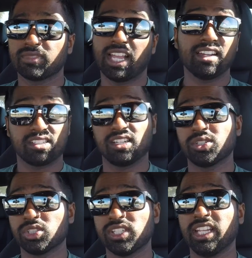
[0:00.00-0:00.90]
actually I
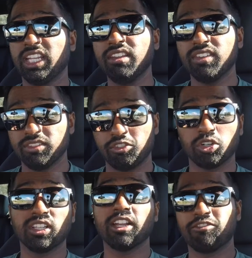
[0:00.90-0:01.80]
should say, even if
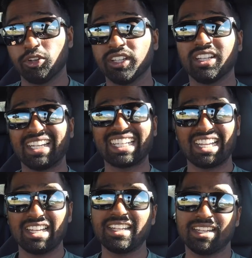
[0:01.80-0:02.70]
you're lead-footed like
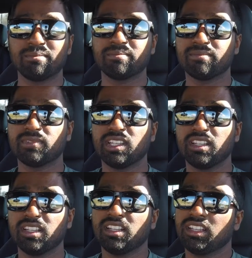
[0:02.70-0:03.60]
I
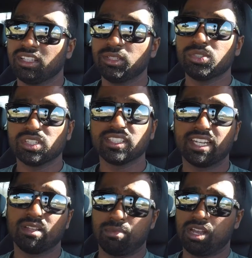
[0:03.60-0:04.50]
am, you still
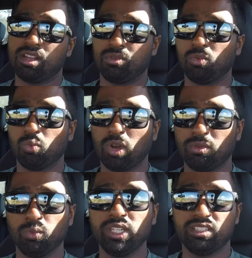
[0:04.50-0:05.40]
get about
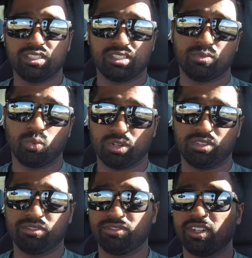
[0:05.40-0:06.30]
1 week's
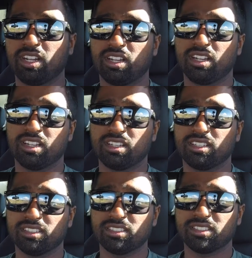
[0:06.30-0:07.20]
worth of
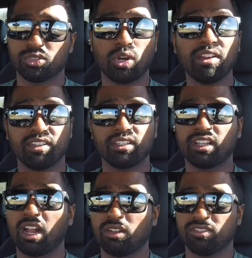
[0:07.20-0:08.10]

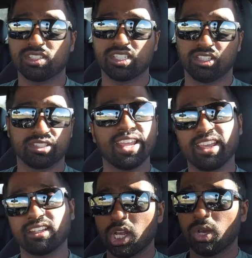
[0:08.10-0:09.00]
driving out of a single
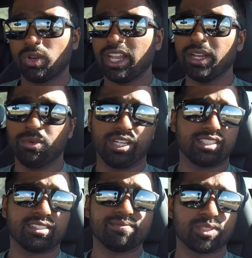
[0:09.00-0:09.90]
tank. So
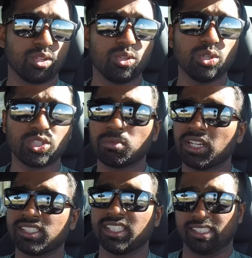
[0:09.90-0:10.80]
anyways, so those are
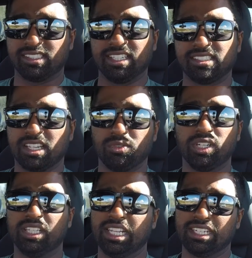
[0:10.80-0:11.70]
my 6 things I
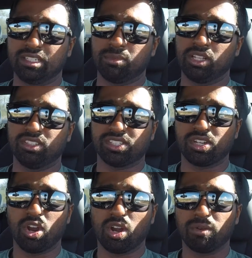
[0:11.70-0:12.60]
really liked about this
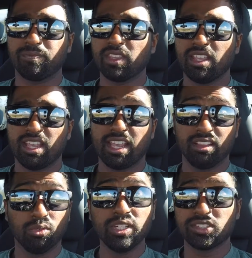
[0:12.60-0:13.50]
car
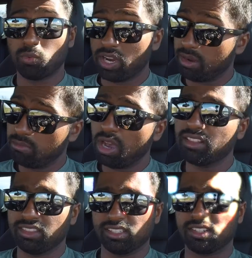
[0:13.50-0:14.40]
and the reason why I
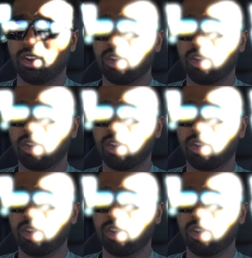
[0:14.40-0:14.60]
bought this car.